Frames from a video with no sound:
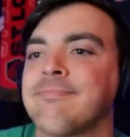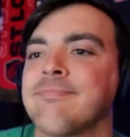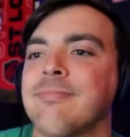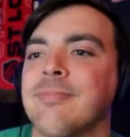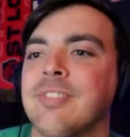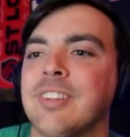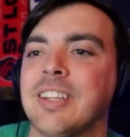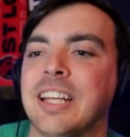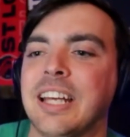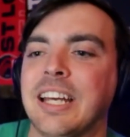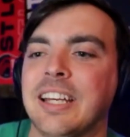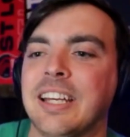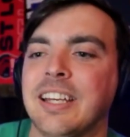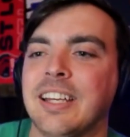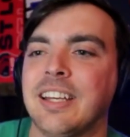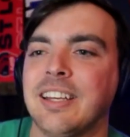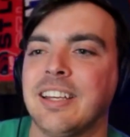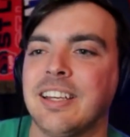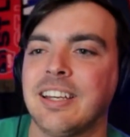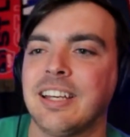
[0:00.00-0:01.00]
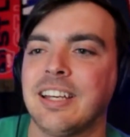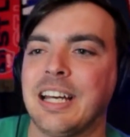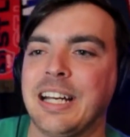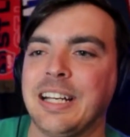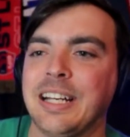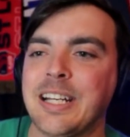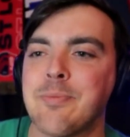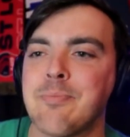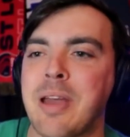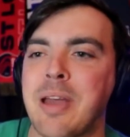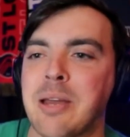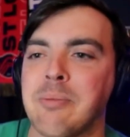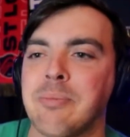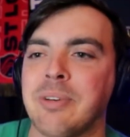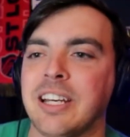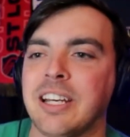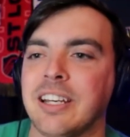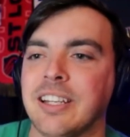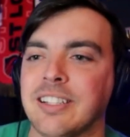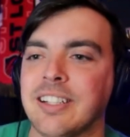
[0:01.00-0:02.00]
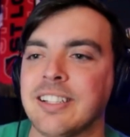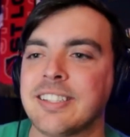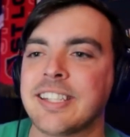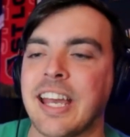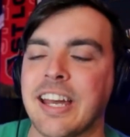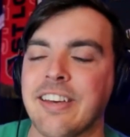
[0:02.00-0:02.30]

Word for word: or is that going to scare them? Eh, away? Maybe you just can't